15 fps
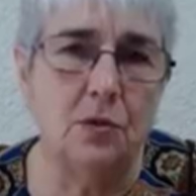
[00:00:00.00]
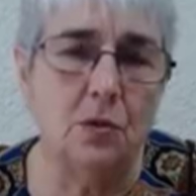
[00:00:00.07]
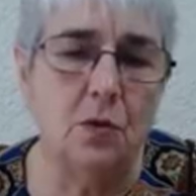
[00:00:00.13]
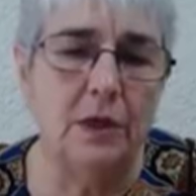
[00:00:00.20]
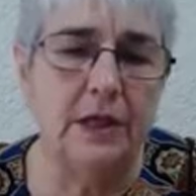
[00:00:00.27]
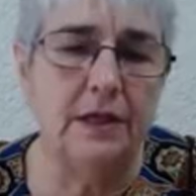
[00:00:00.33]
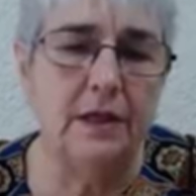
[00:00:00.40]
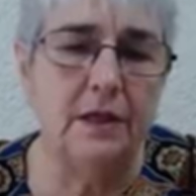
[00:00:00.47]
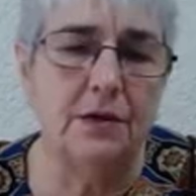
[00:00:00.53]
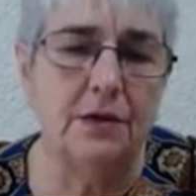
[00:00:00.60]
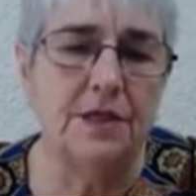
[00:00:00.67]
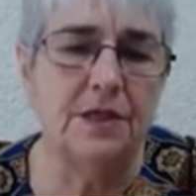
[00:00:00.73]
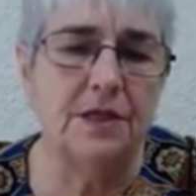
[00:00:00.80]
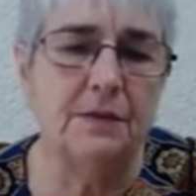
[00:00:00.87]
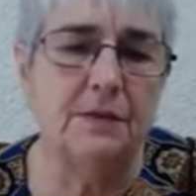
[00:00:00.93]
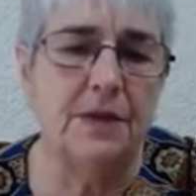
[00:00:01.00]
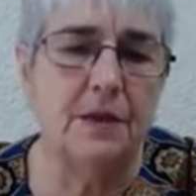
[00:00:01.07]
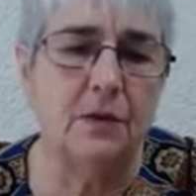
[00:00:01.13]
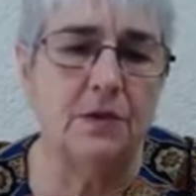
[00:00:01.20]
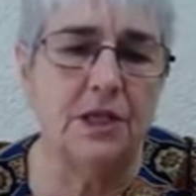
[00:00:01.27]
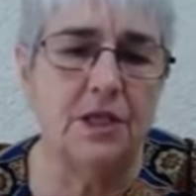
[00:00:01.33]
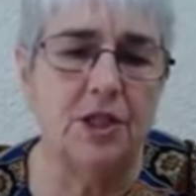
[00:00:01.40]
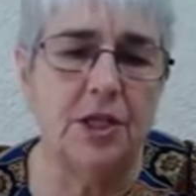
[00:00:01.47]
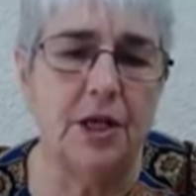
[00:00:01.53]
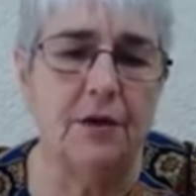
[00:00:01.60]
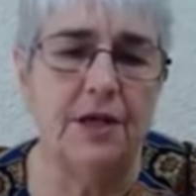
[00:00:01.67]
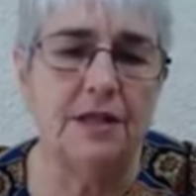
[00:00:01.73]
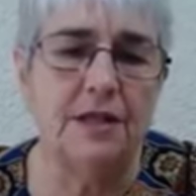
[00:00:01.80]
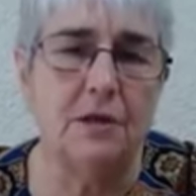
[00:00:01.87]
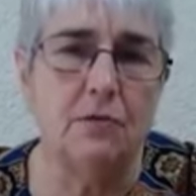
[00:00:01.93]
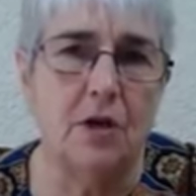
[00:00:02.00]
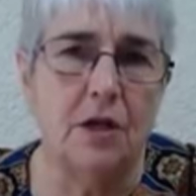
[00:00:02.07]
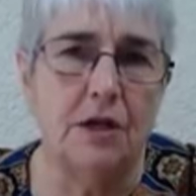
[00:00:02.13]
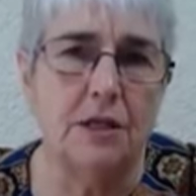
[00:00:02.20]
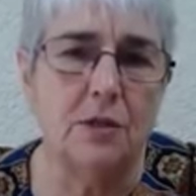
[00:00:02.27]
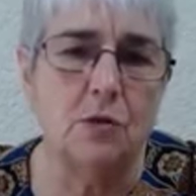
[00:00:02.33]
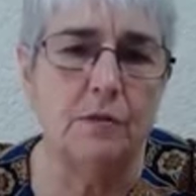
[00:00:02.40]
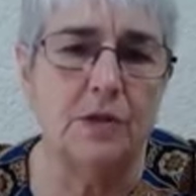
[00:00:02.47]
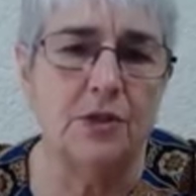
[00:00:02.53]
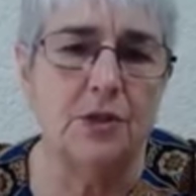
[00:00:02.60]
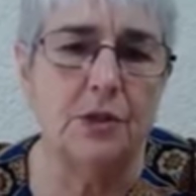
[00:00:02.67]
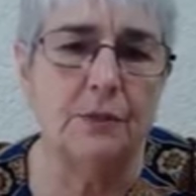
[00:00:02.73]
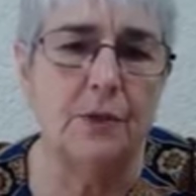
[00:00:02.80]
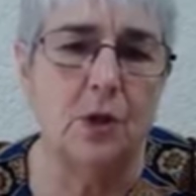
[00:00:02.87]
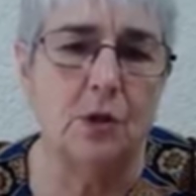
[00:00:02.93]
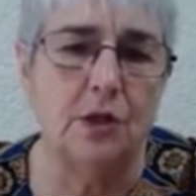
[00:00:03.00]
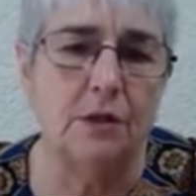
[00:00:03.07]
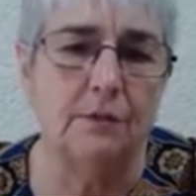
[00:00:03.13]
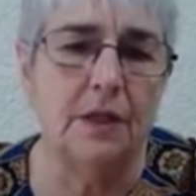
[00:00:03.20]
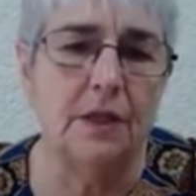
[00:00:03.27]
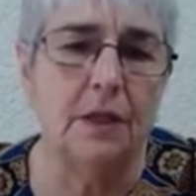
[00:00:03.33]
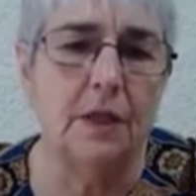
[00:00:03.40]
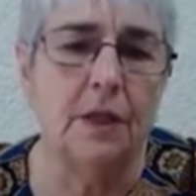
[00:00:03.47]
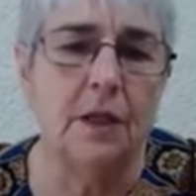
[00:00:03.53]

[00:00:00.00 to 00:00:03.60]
Saul leaning on his spear with the chariots and riders almost upon him.